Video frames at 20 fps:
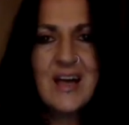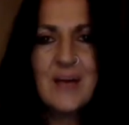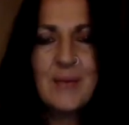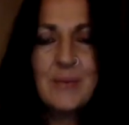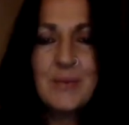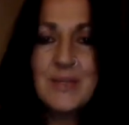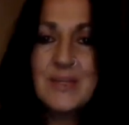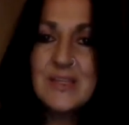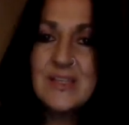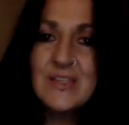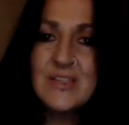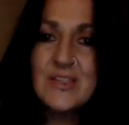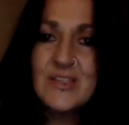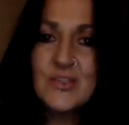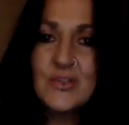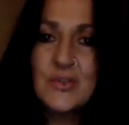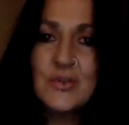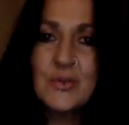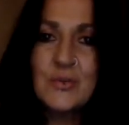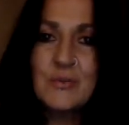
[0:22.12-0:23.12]
please
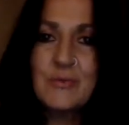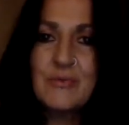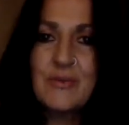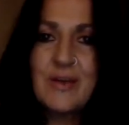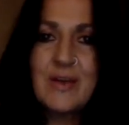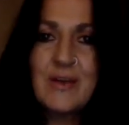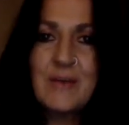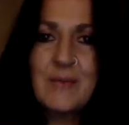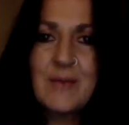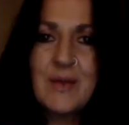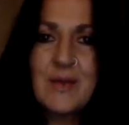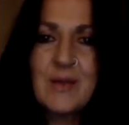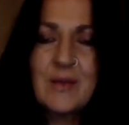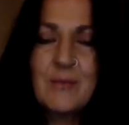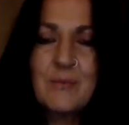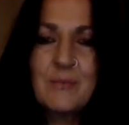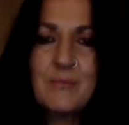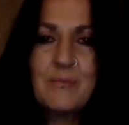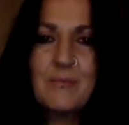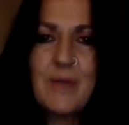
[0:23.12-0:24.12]
join up via
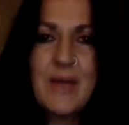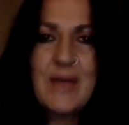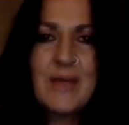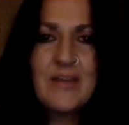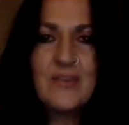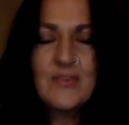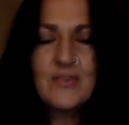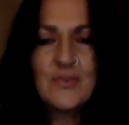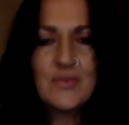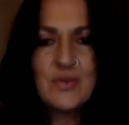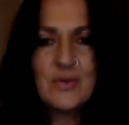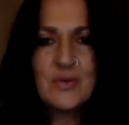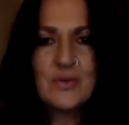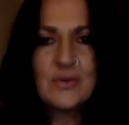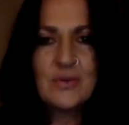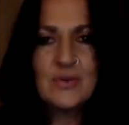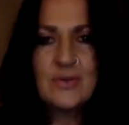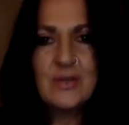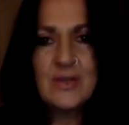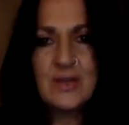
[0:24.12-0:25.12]
my
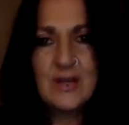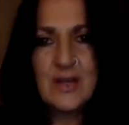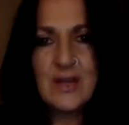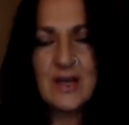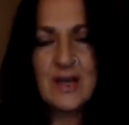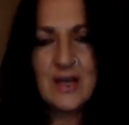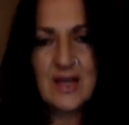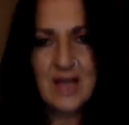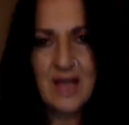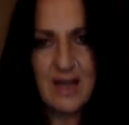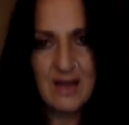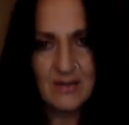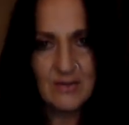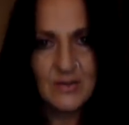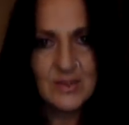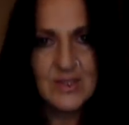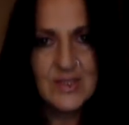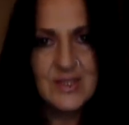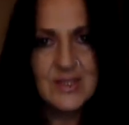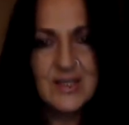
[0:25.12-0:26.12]
Patreon
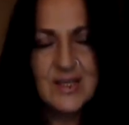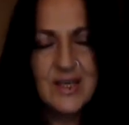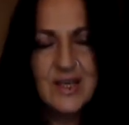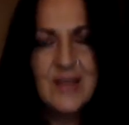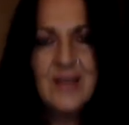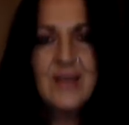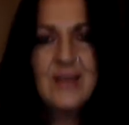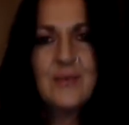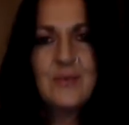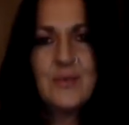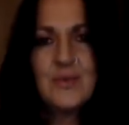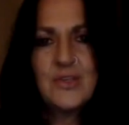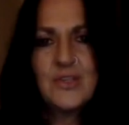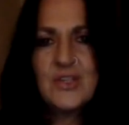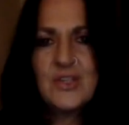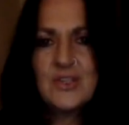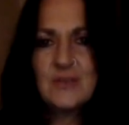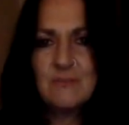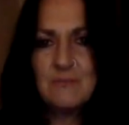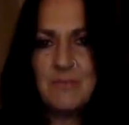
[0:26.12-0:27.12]
account, which
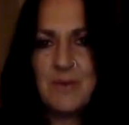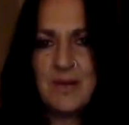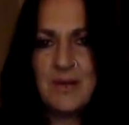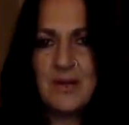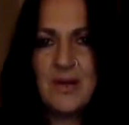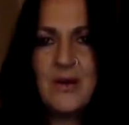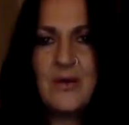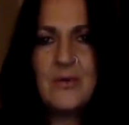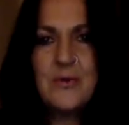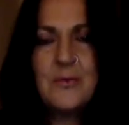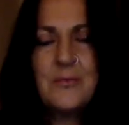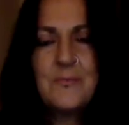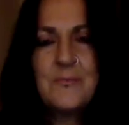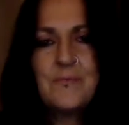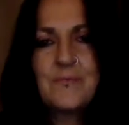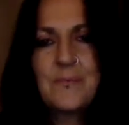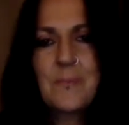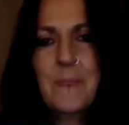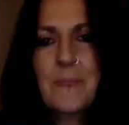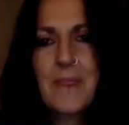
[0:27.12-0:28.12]
is below,
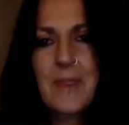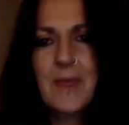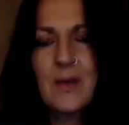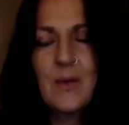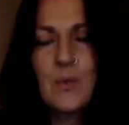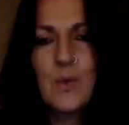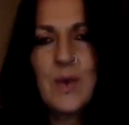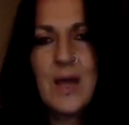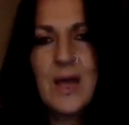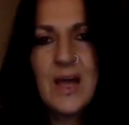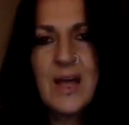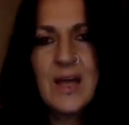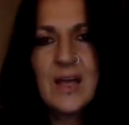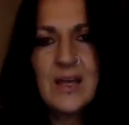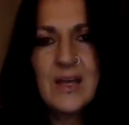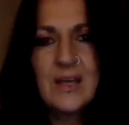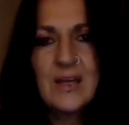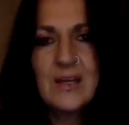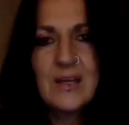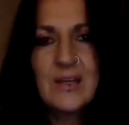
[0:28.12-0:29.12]

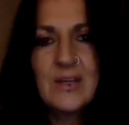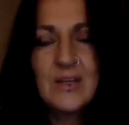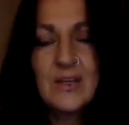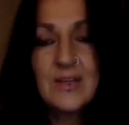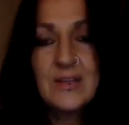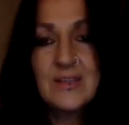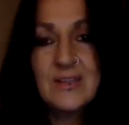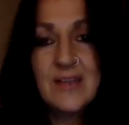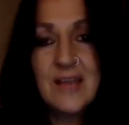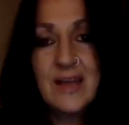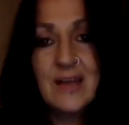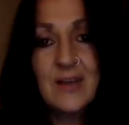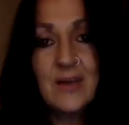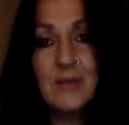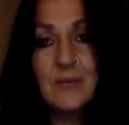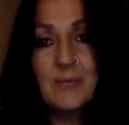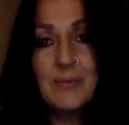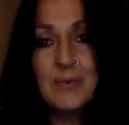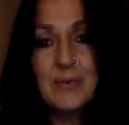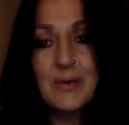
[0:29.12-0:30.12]
where you can sign
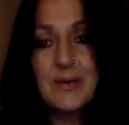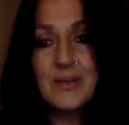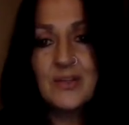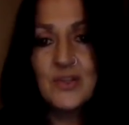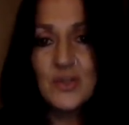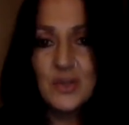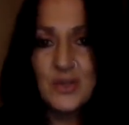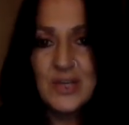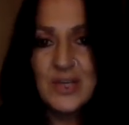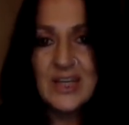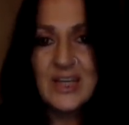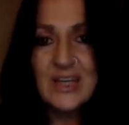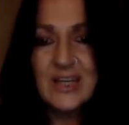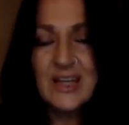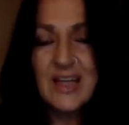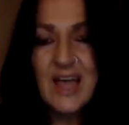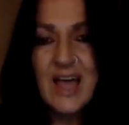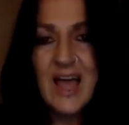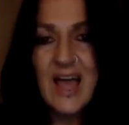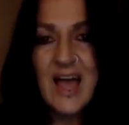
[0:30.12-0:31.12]
up, join
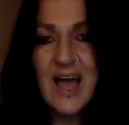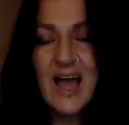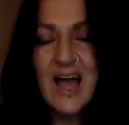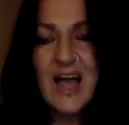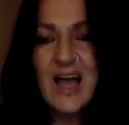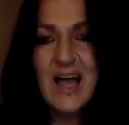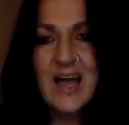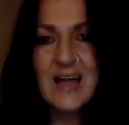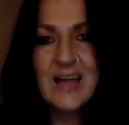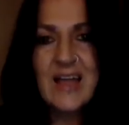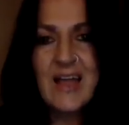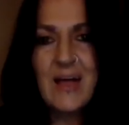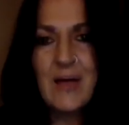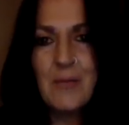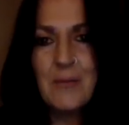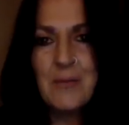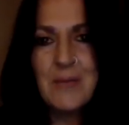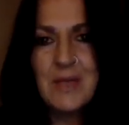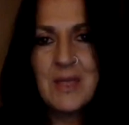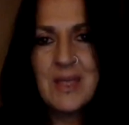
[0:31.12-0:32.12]
in, and
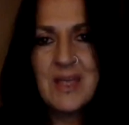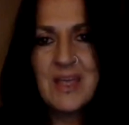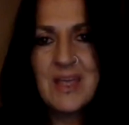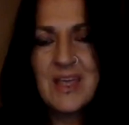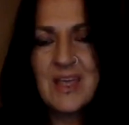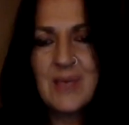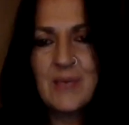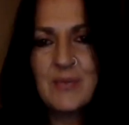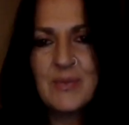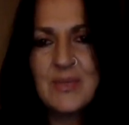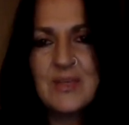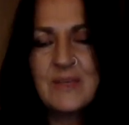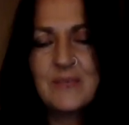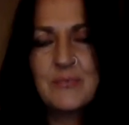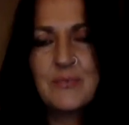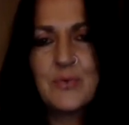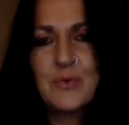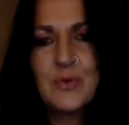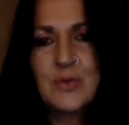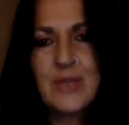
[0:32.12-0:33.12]
help me keep these
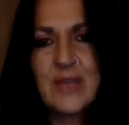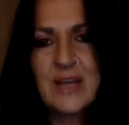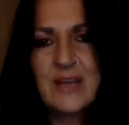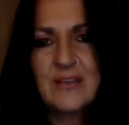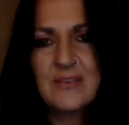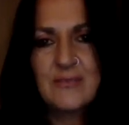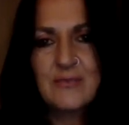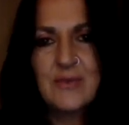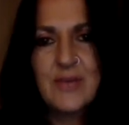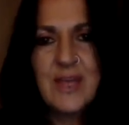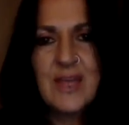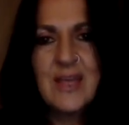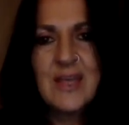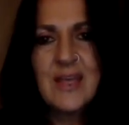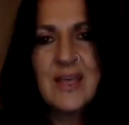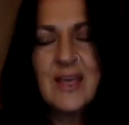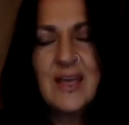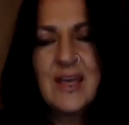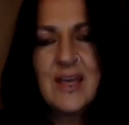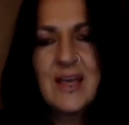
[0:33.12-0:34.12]
broadcasts running.